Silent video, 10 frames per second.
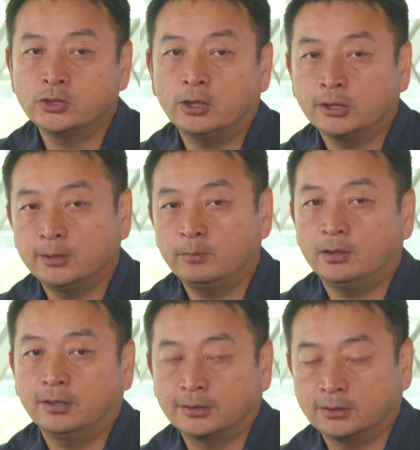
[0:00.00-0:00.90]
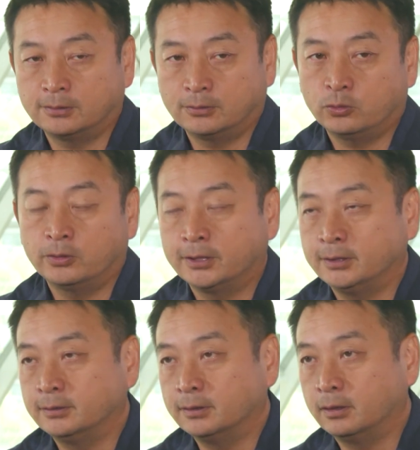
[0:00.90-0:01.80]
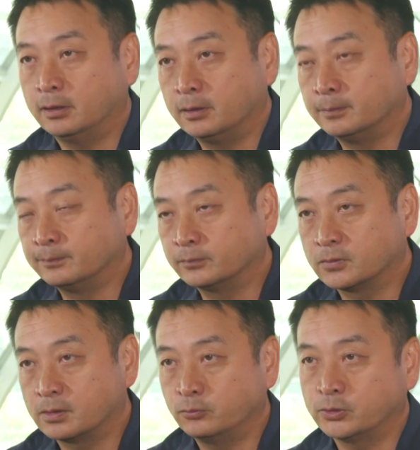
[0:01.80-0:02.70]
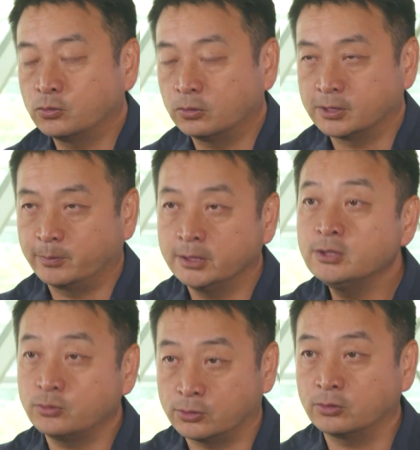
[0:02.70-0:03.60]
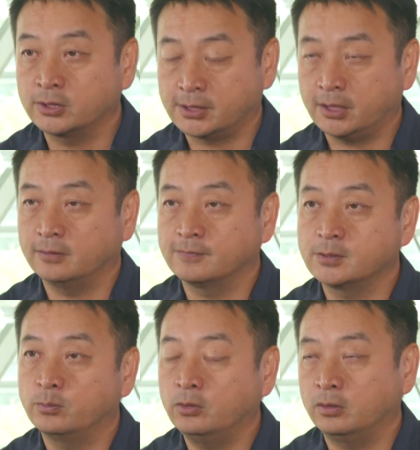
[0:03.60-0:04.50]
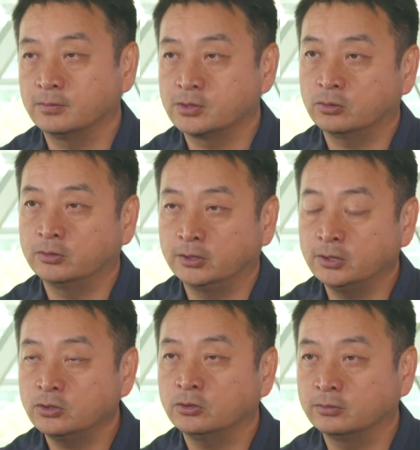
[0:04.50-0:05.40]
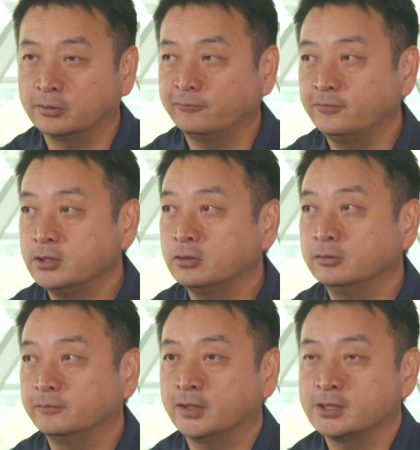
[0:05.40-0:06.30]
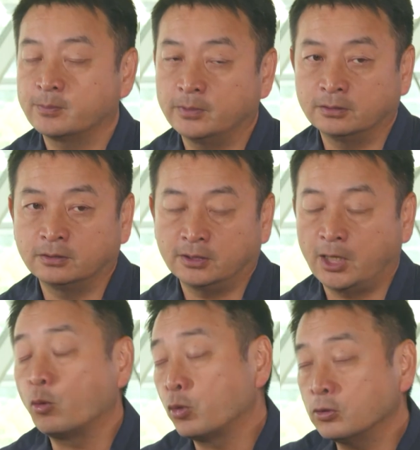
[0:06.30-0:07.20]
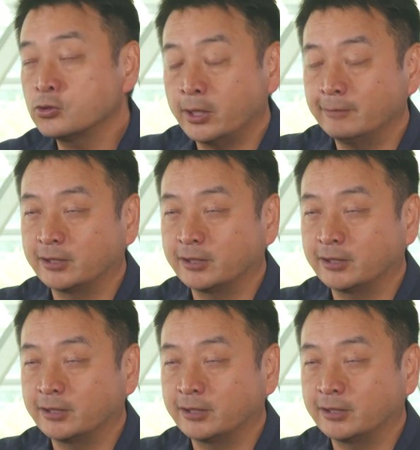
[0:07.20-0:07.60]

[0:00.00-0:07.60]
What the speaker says: talking about like 20 resorts, but each resort is kind of small. So the physical investment, we also have